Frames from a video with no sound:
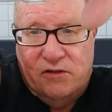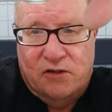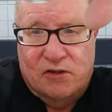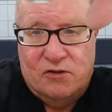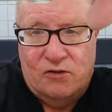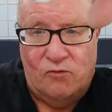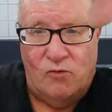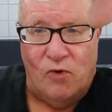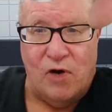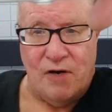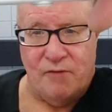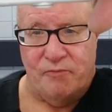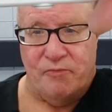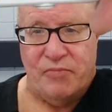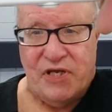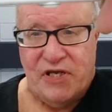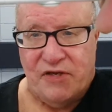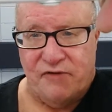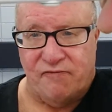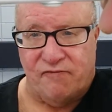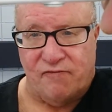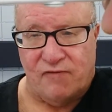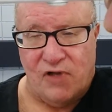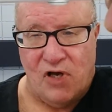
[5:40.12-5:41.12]
what
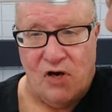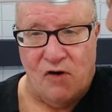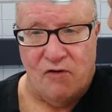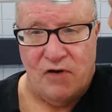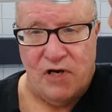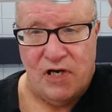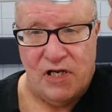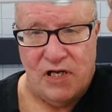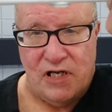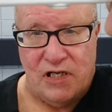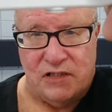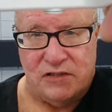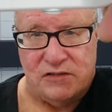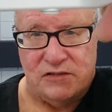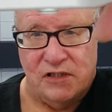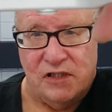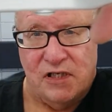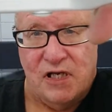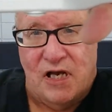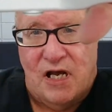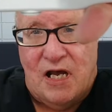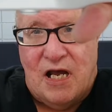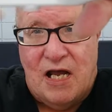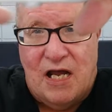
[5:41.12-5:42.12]
peak flow it is.
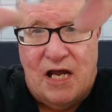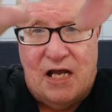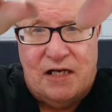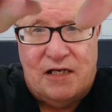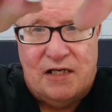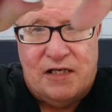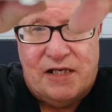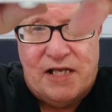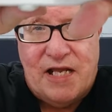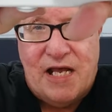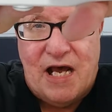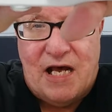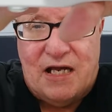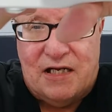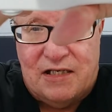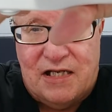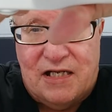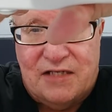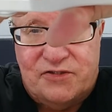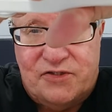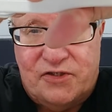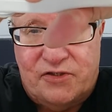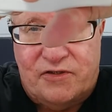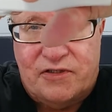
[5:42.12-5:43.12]
And again,
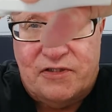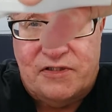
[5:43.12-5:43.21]
as you can